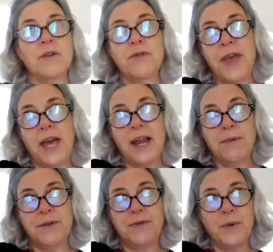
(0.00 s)
For that, I
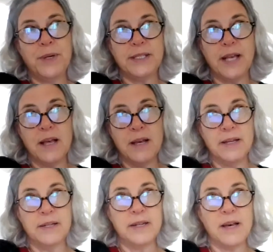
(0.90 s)
would focus
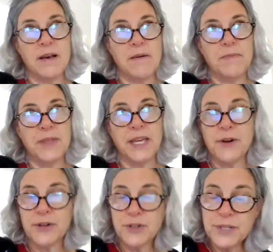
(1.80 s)
on the
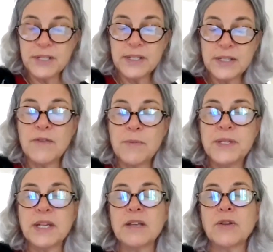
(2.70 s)
characteristics of a
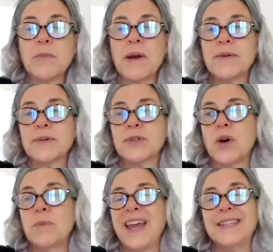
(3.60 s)
particular
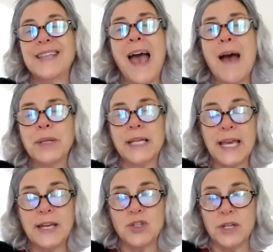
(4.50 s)
microscope and its
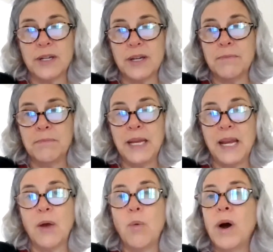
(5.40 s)
application,
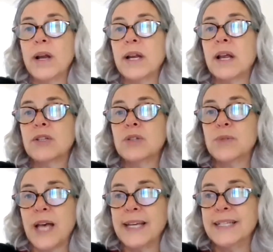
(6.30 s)
meaning what do
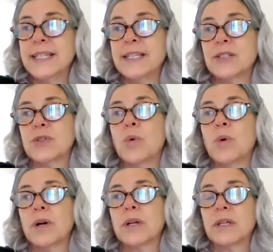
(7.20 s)
scientists
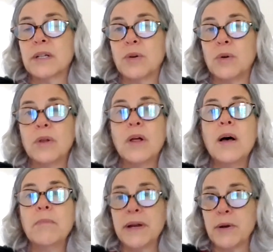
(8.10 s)
or clinical
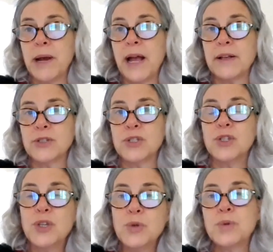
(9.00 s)
microbiologists
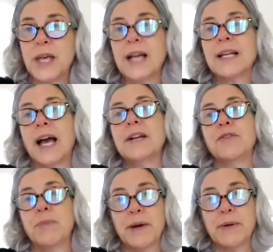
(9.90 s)
use that kind
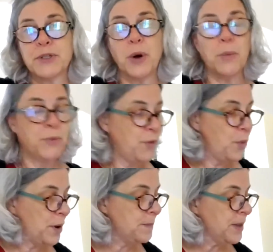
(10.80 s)
of microscope
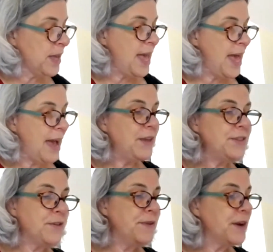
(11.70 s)
for. And then
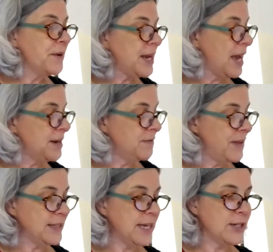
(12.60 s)
at the very end of
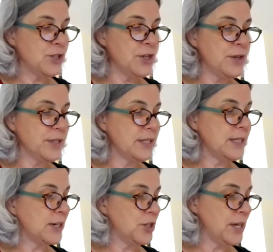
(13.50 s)
that section, there's a
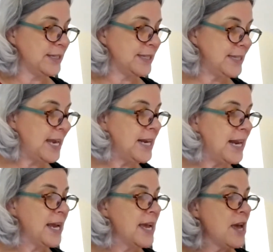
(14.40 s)
section on
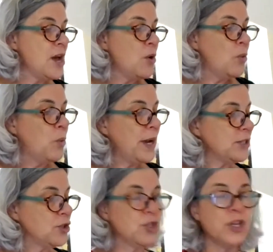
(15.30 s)
staining,
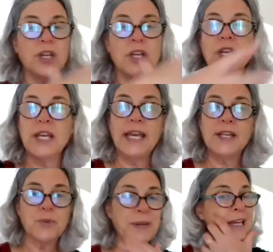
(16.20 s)
which
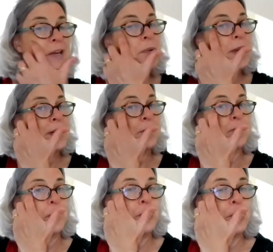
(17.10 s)
is reiterated
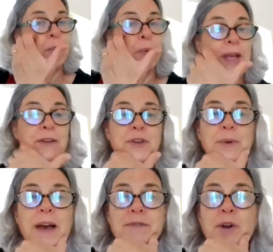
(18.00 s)
for you if you
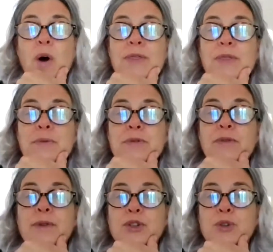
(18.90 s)
have gone through the
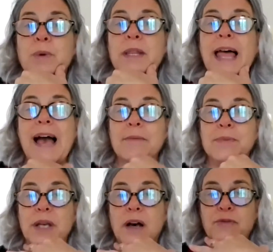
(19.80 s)
virtual
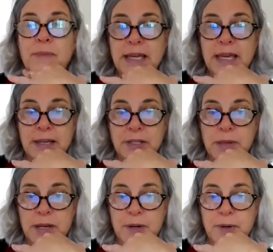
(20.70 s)
labs of making a
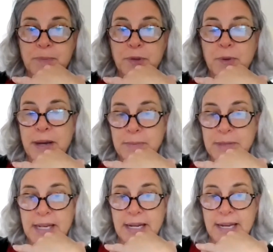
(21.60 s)
smear, gram
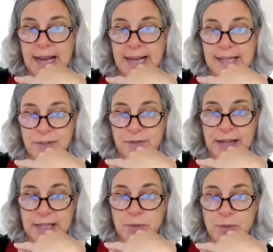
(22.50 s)
staining, acid
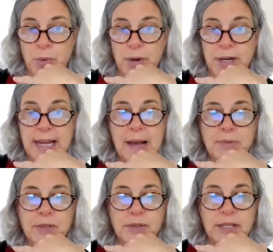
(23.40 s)
fast spore, and
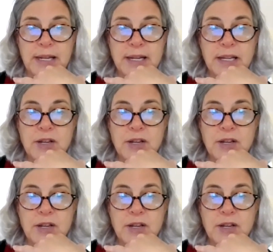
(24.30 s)
capsule staining.